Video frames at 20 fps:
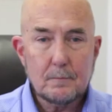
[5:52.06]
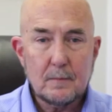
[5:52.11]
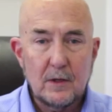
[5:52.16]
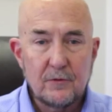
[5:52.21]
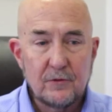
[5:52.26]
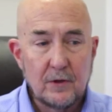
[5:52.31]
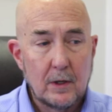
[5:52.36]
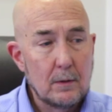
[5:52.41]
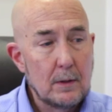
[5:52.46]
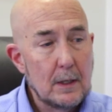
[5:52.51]

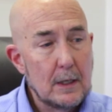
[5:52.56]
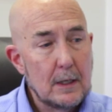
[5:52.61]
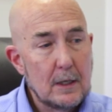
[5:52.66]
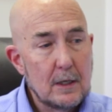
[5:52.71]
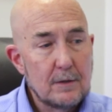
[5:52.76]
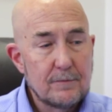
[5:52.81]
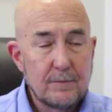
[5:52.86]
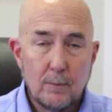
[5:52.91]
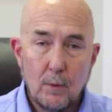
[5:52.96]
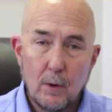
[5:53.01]
So
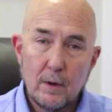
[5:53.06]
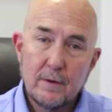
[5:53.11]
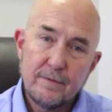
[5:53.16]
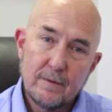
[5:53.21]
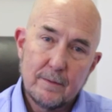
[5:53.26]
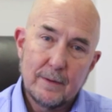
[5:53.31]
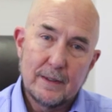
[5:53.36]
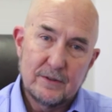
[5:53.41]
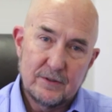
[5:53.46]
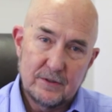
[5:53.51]
for more
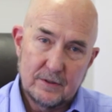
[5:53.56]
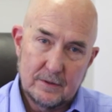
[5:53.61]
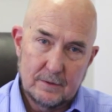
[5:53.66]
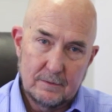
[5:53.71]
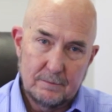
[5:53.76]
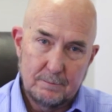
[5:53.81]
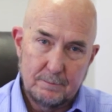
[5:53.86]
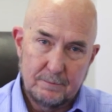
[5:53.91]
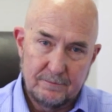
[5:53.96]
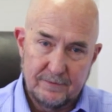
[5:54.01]

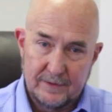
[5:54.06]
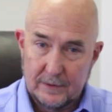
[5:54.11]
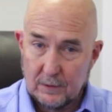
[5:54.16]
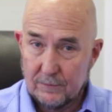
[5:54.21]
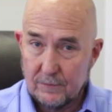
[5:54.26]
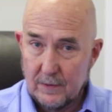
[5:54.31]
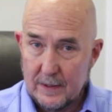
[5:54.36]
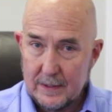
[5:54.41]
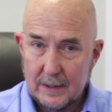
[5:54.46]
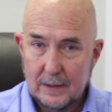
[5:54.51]
information, feel
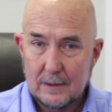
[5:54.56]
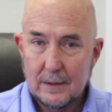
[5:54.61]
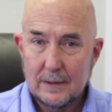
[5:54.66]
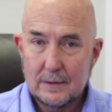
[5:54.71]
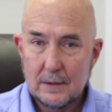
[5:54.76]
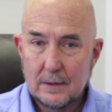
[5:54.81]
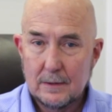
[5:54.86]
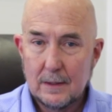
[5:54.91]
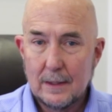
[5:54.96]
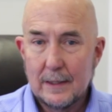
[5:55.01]
free to
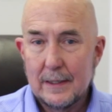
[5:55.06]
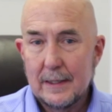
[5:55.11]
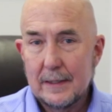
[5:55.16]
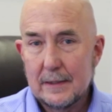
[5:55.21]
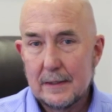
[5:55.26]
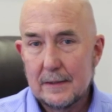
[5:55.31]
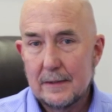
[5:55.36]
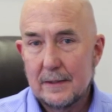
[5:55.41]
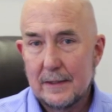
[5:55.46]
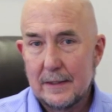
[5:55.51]
click on the
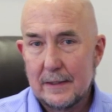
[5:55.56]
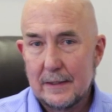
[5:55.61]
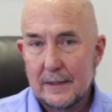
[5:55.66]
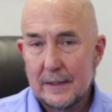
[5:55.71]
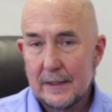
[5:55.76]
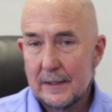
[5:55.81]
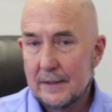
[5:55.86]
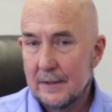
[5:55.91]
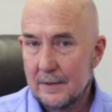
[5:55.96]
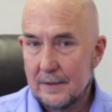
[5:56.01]
link at
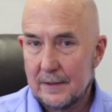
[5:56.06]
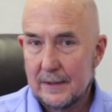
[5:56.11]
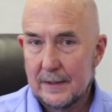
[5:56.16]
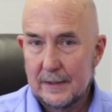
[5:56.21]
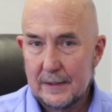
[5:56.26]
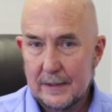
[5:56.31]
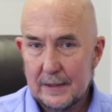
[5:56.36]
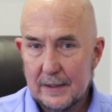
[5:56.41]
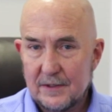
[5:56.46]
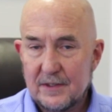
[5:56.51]
the end of
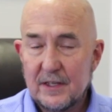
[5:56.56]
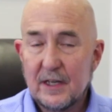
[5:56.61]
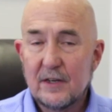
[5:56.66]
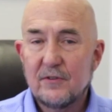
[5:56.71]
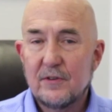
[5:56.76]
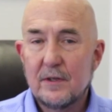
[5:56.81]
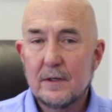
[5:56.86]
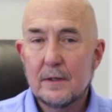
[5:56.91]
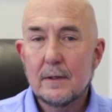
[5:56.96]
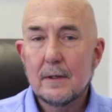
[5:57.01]
the
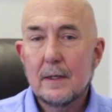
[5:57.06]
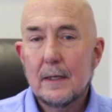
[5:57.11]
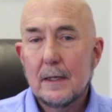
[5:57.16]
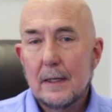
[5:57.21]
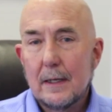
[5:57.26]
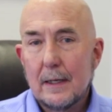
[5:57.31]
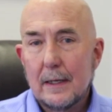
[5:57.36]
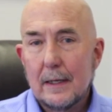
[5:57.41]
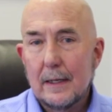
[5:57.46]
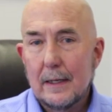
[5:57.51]
text here,
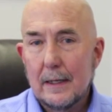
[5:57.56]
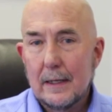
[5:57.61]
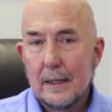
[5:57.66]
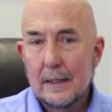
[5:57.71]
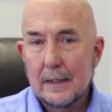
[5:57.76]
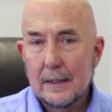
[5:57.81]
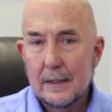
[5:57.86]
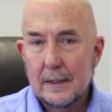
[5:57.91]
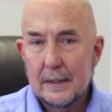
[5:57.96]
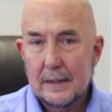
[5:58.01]

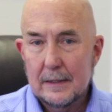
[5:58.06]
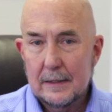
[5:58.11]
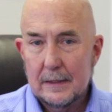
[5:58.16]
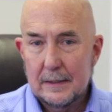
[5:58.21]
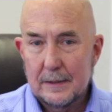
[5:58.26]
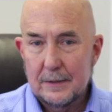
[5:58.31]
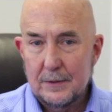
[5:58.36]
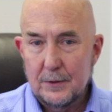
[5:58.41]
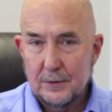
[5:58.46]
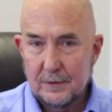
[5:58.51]
and
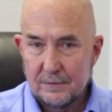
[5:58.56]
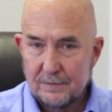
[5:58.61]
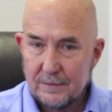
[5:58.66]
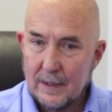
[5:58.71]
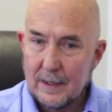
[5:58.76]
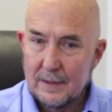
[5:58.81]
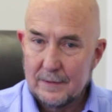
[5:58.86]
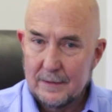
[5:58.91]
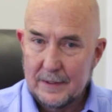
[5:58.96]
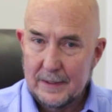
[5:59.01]
you can
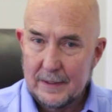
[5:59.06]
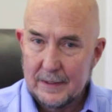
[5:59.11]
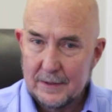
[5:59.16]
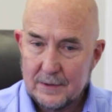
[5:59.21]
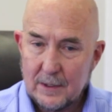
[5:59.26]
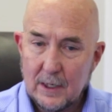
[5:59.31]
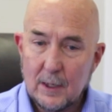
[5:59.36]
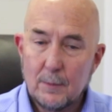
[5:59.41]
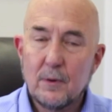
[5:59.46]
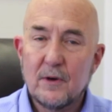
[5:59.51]
find the
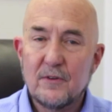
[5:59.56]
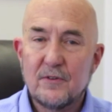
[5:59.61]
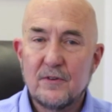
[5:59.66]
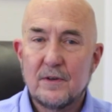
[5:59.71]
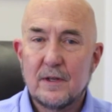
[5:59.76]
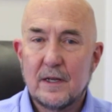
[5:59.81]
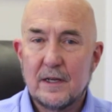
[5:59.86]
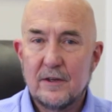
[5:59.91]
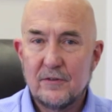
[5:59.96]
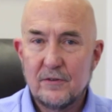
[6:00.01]
entire
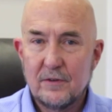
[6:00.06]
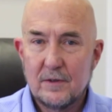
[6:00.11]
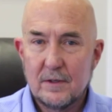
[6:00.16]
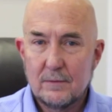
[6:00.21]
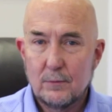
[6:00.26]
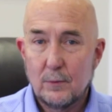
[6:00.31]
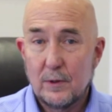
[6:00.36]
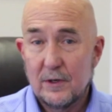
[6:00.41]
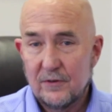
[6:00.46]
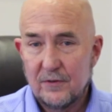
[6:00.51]
presentation
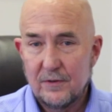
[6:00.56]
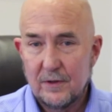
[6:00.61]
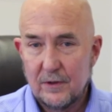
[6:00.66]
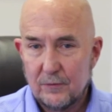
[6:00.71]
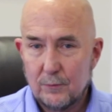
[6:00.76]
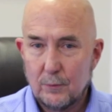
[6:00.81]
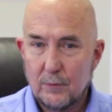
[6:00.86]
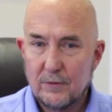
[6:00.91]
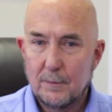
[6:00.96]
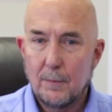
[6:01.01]
of which
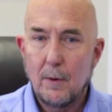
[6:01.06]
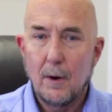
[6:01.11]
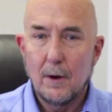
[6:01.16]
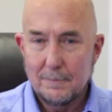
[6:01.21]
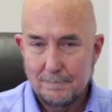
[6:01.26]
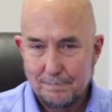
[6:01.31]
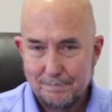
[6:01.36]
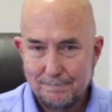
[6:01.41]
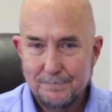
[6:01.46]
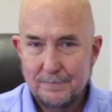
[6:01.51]
this was a
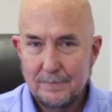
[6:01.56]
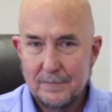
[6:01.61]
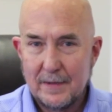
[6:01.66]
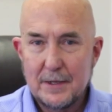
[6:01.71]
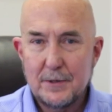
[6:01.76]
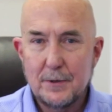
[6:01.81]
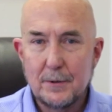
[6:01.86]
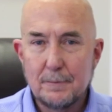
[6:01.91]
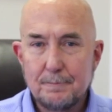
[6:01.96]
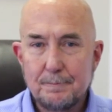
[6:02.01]
part.
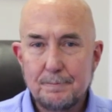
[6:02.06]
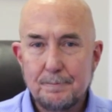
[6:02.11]
Thank you.